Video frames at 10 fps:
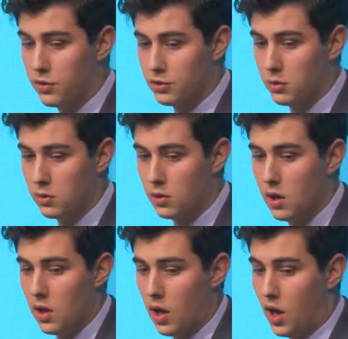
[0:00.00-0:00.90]
through
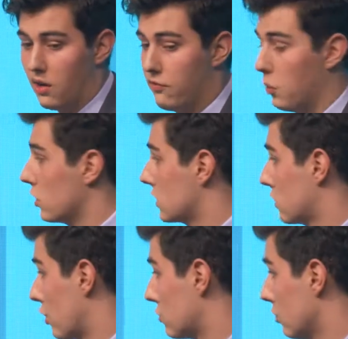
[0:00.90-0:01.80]
force
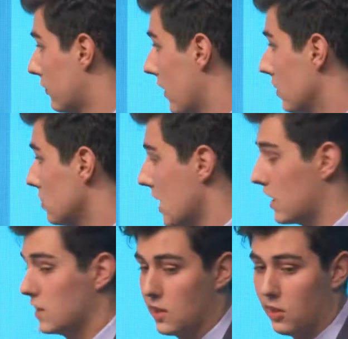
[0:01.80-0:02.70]
threshold values,
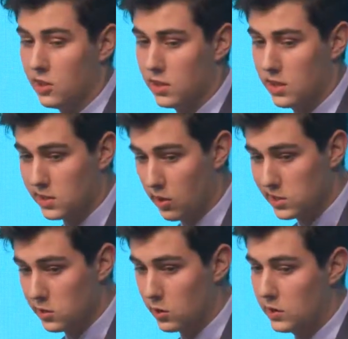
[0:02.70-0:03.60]
and it is
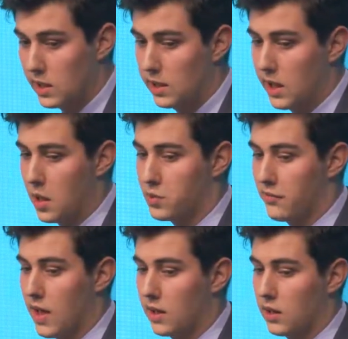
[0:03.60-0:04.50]
also unique in
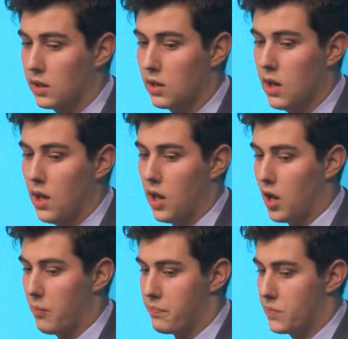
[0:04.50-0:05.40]
providing
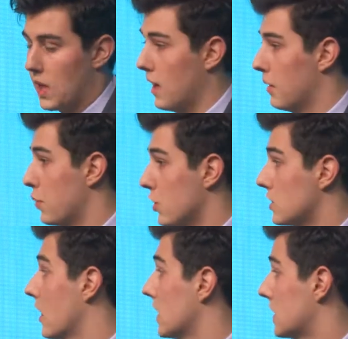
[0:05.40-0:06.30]

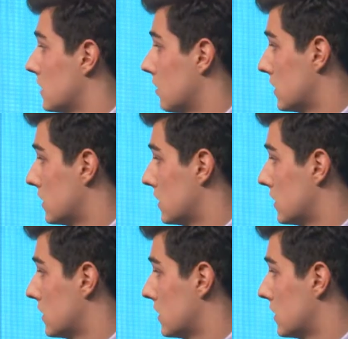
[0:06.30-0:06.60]
personalized